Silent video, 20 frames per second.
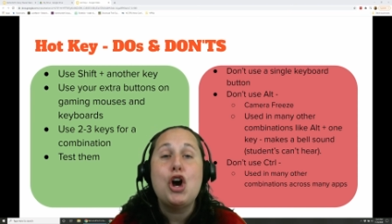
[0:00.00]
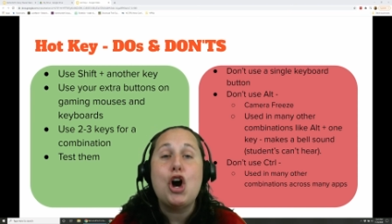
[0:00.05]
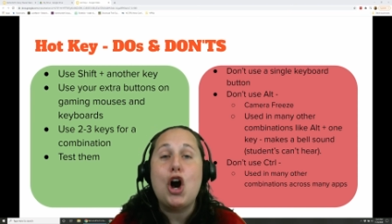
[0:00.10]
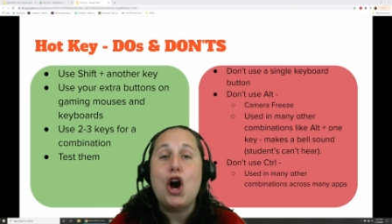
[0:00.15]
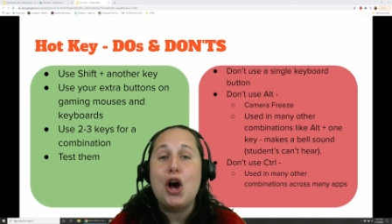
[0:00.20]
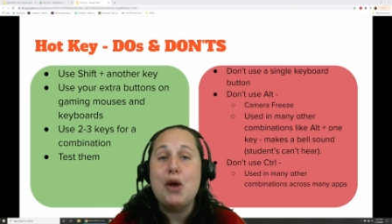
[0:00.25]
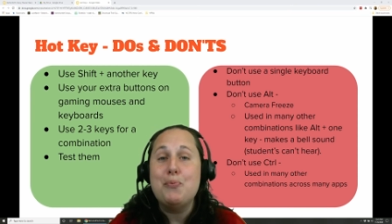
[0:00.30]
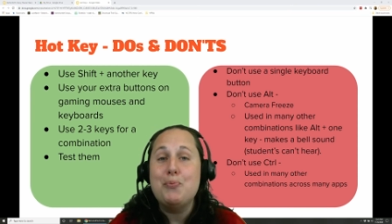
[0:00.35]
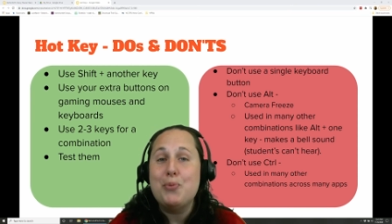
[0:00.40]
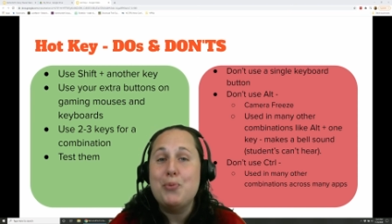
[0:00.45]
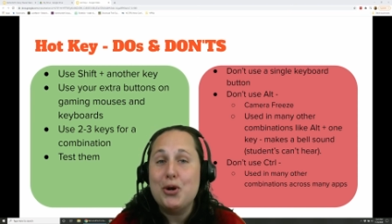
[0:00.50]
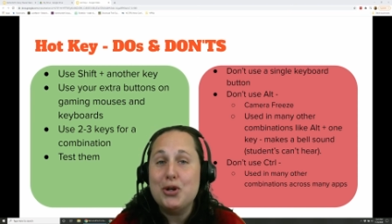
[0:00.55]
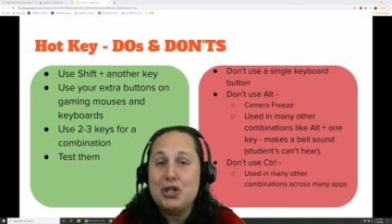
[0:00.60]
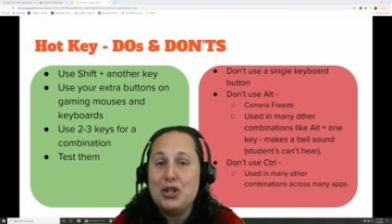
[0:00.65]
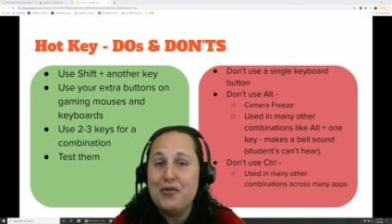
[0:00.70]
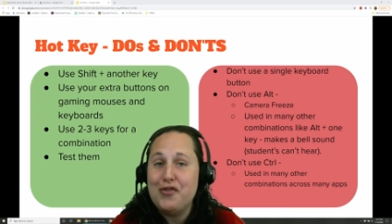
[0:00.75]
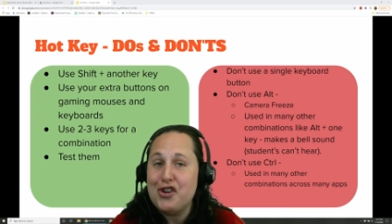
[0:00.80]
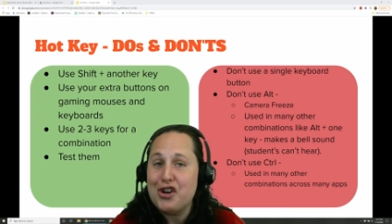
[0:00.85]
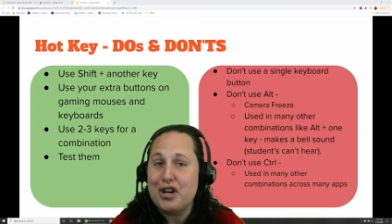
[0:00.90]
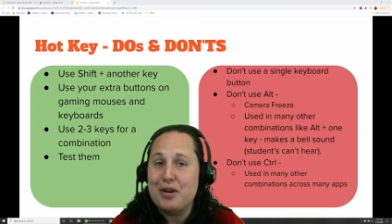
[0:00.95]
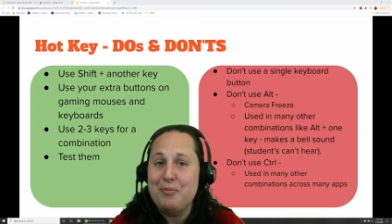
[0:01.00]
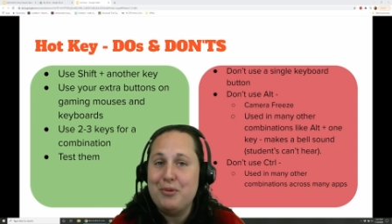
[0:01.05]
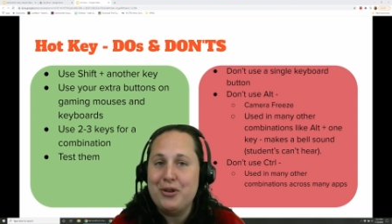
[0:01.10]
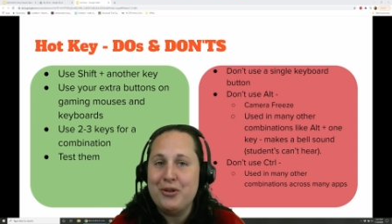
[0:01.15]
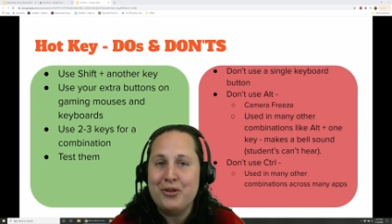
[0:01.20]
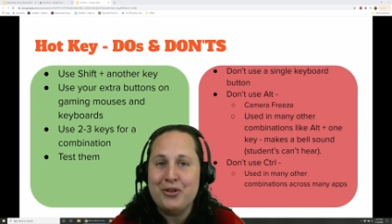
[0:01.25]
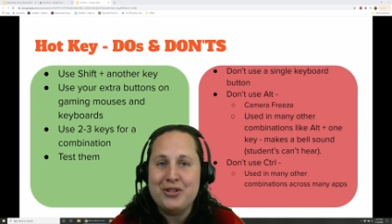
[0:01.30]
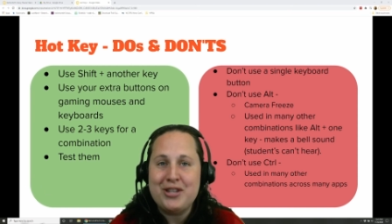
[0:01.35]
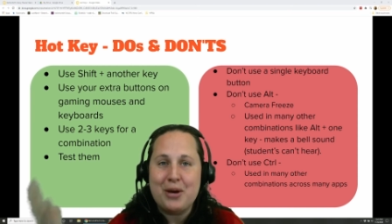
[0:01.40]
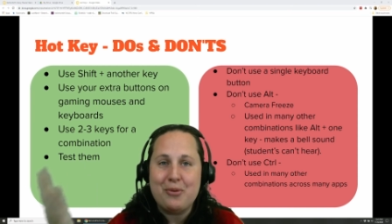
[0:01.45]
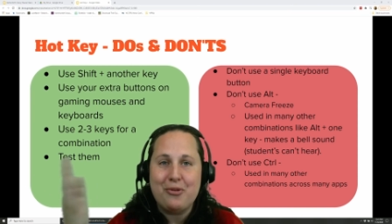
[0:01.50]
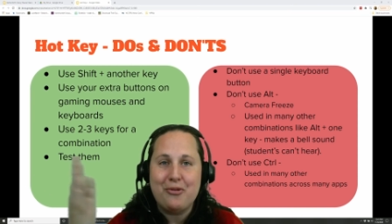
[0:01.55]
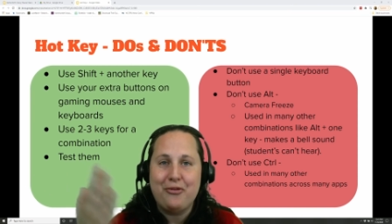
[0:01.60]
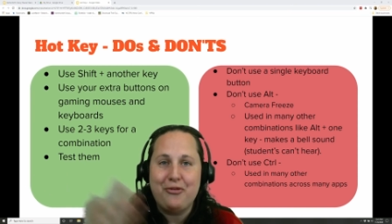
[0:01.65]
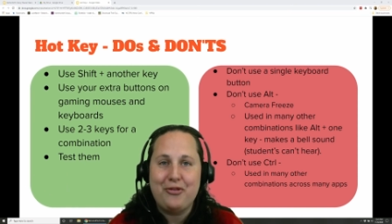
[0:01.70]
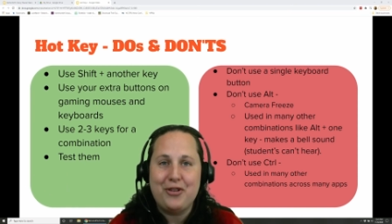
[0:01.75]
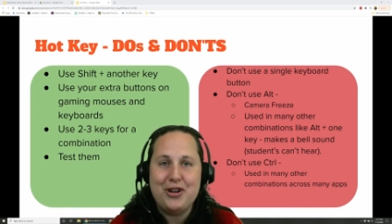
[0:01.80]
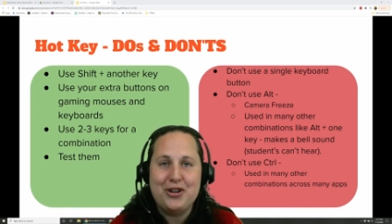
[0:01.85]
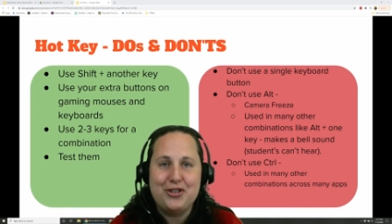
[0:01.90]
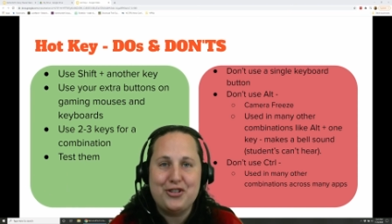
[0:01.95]
on most of your computers that will
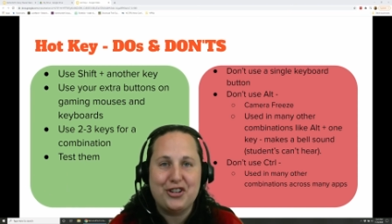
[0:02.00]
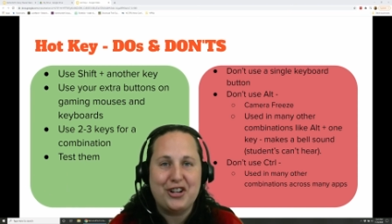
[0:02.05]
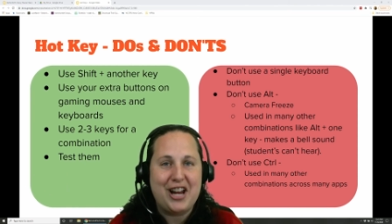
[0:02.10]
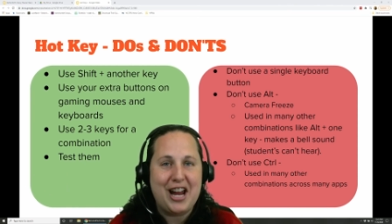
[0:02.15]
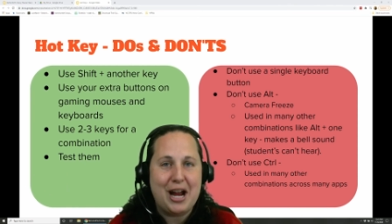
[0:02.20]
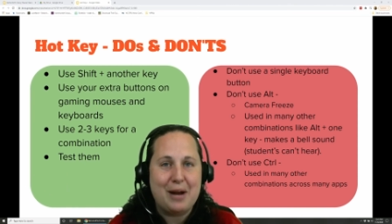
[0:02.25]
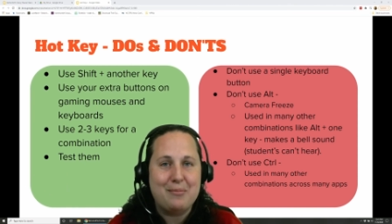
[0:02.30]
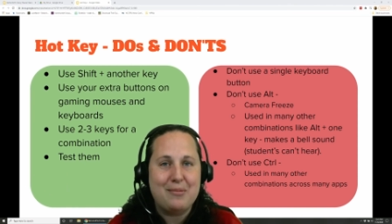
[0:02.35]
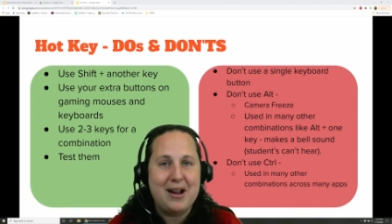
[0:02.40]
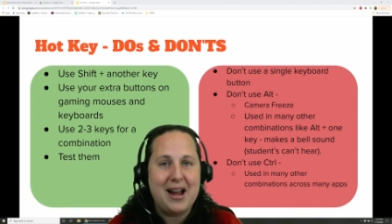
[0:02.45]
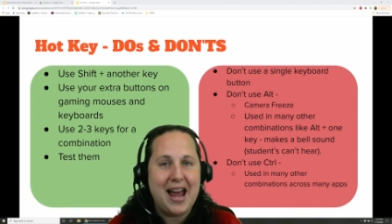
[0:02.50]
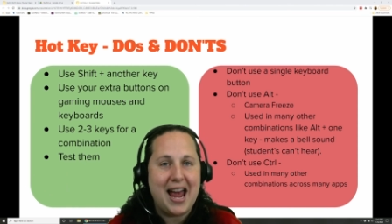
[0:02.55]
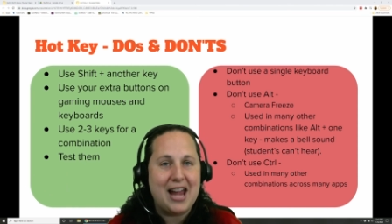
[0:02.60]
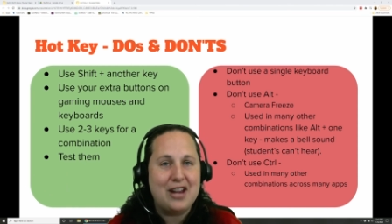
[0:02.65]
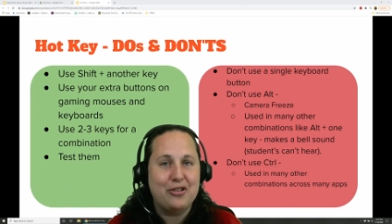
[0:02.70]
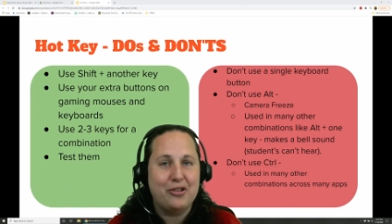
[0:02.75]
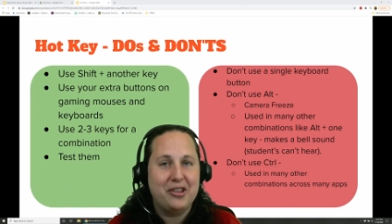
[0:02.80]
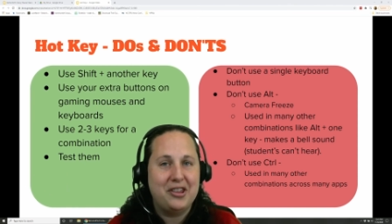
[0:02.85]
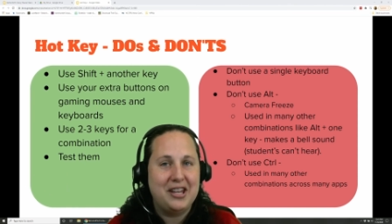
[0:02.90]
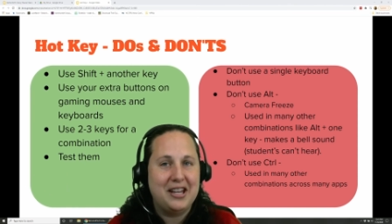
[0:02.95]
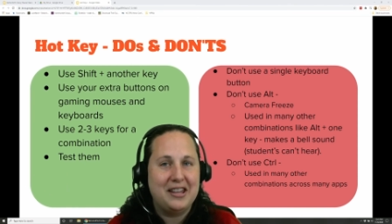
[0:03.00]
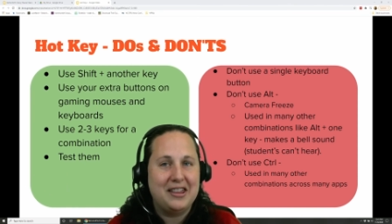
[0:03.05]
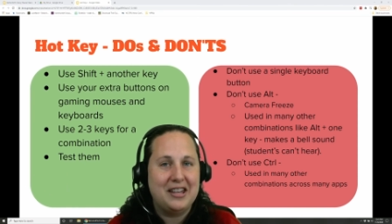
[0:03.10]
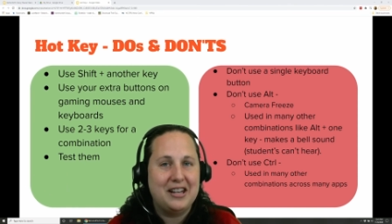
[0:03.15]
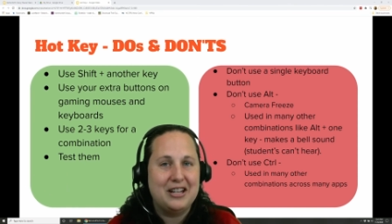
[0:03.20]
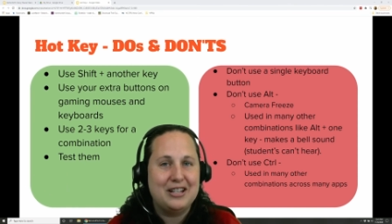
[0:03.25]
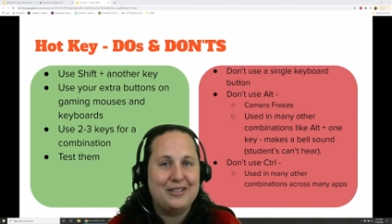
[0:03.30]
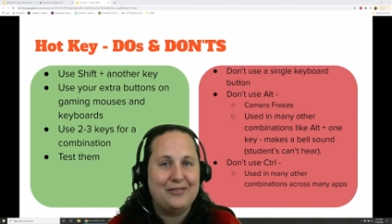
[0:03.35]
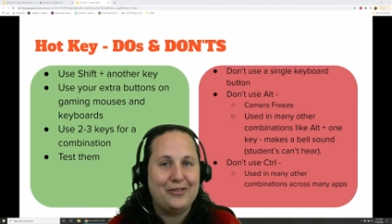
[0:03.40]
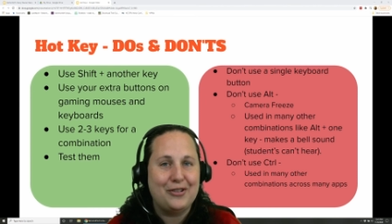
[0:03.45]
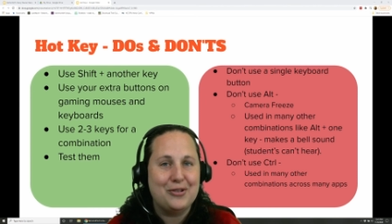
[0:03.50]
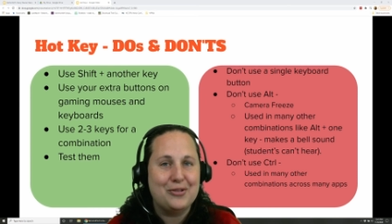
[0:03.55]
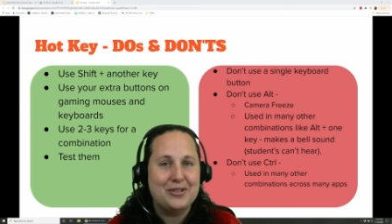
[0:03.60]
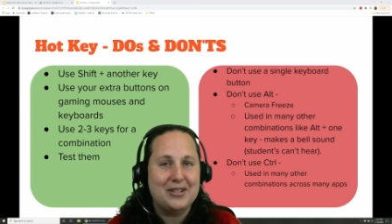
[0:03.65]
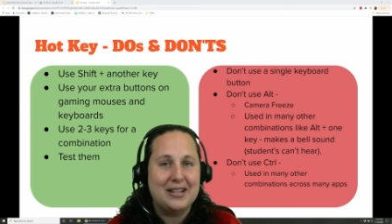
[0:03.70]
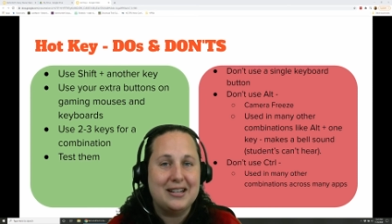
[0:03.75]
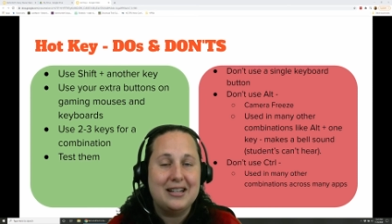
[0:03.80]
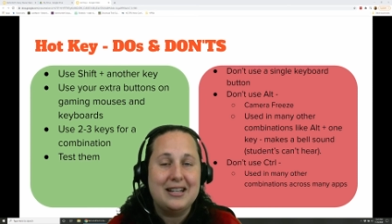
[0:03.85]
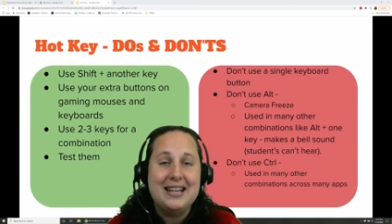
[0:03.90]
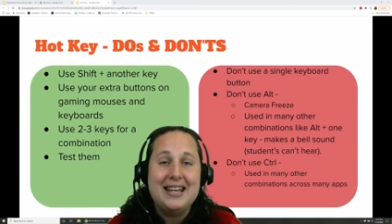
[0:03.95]
freeze your camera and you'll think that it's
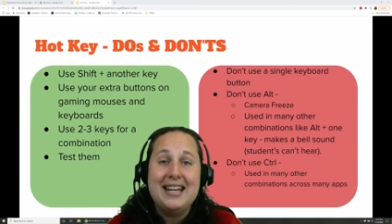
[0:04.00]
frozen.